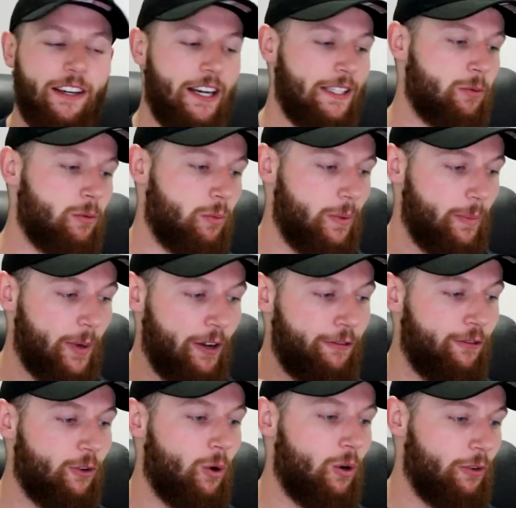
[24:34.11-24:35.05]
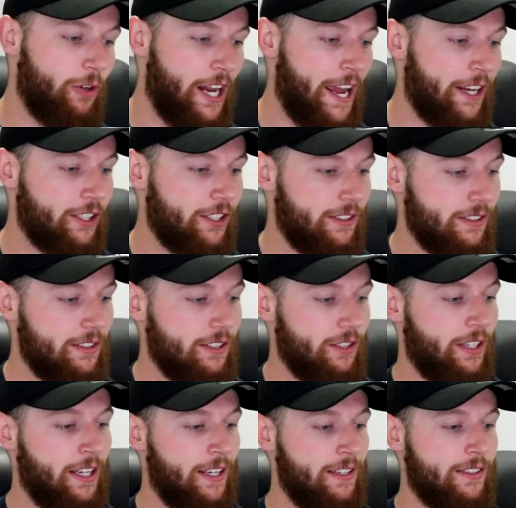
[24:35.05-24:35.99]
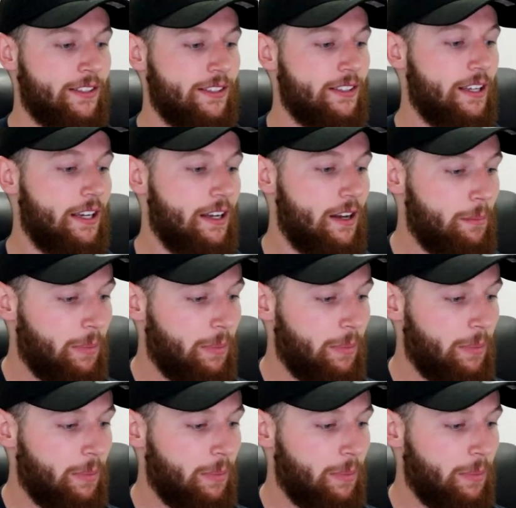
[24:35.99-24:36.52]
guys, will be my four reactions to his